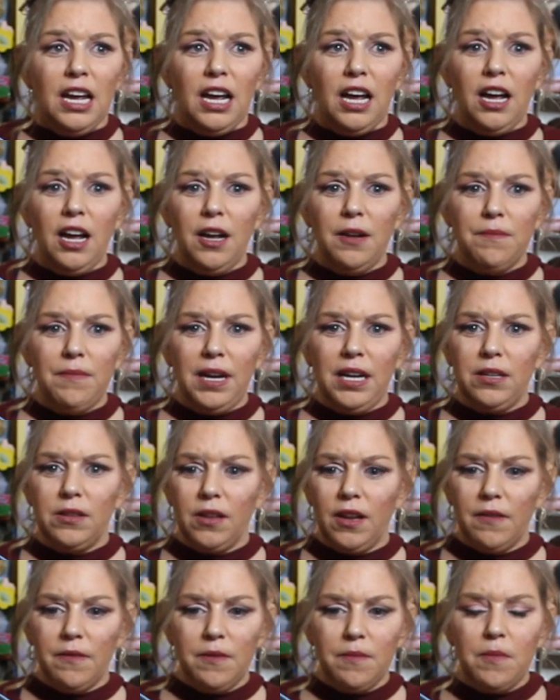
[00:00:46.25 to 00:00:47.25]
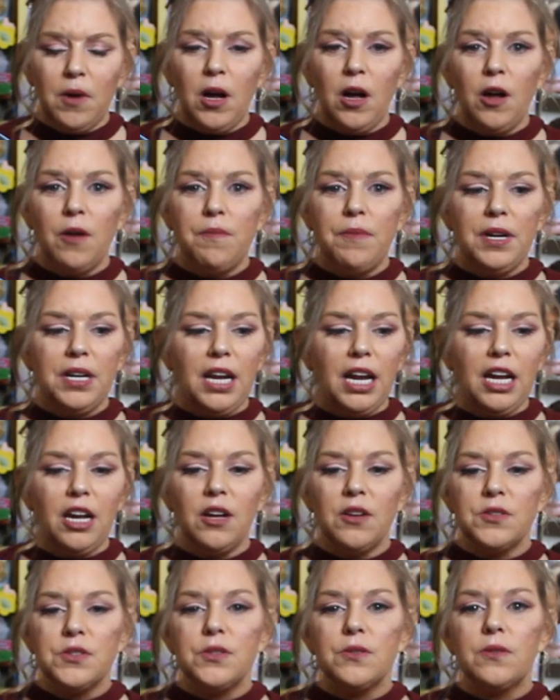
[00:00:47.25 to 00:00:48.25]
Um, I love them all, but I
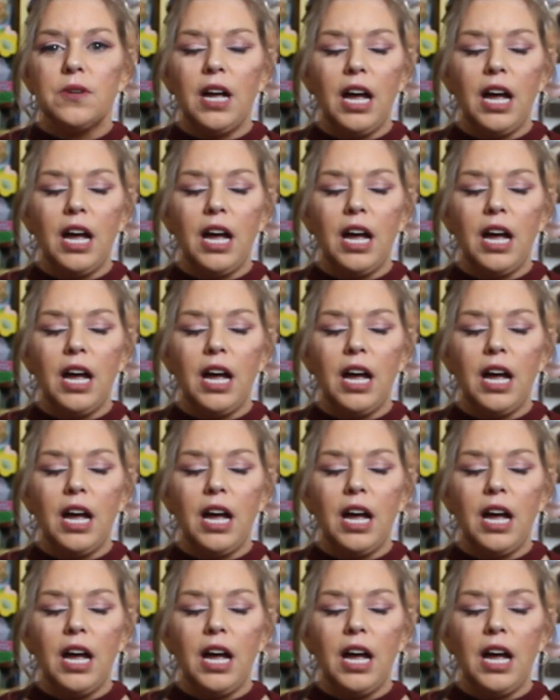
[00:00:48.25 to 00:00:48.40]
also,